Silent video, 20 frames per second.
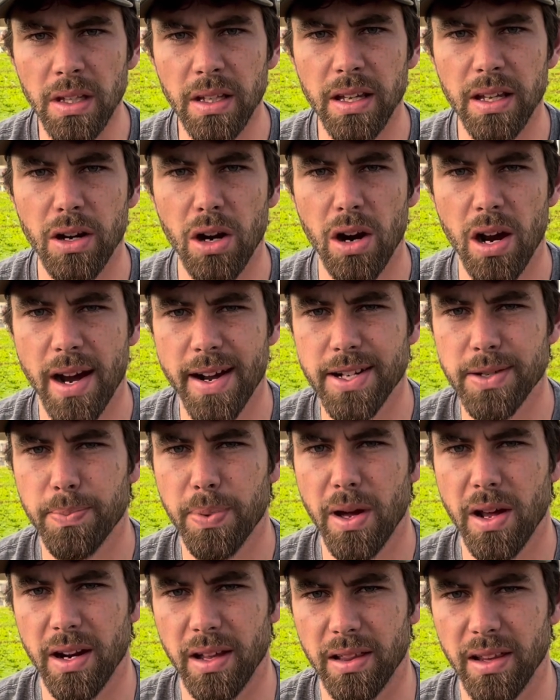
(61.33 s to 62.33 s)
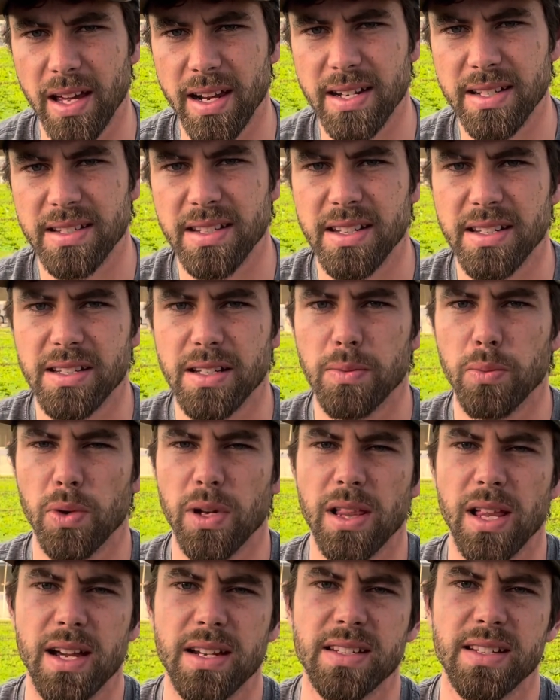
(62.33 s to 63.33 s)
In our hydroponic lettuce system,
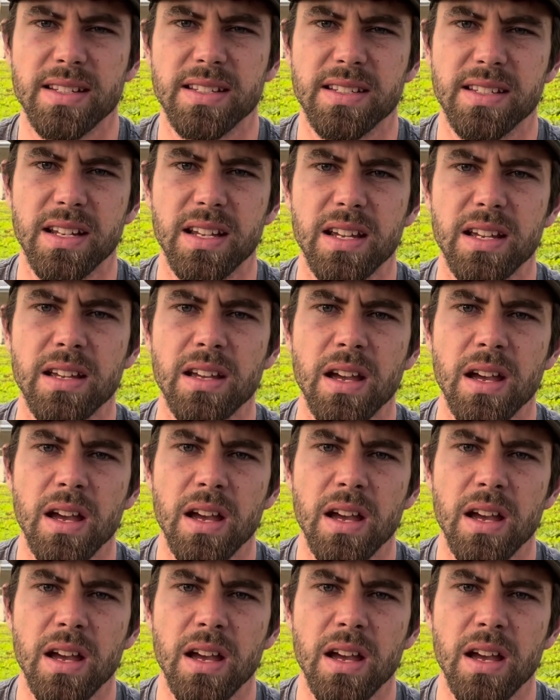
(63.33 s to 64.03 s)
we like to see